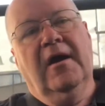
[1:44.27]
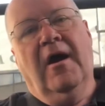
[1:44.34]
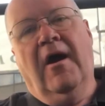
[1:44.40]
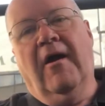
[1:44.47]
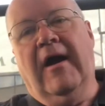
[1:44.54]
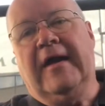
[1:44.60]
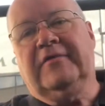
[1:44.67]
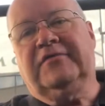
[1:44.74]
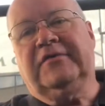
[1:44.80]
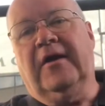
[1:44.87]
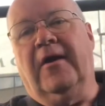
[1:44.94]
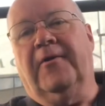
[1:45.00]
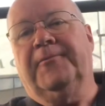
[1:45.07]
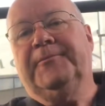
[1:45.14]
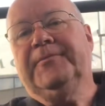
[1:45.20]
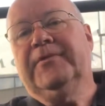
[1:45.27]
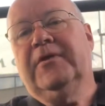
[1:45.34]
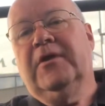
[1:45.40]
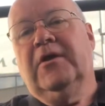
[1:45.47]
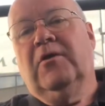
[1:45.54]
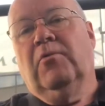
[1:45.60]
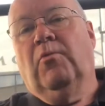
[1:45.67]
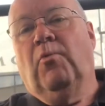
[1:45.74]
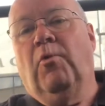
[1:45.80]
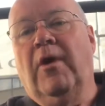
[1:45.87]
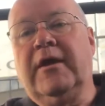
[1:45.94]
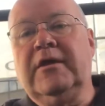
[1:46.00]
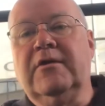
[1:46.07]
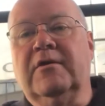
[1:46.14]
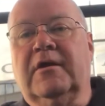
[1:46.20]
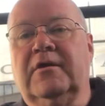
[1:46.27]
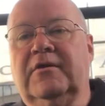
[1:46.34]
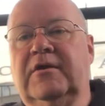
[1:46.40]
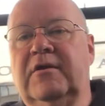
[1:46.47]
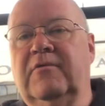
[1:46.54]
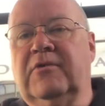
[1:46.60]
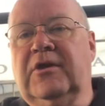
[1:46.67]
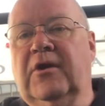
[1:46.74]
All right, so what you can do,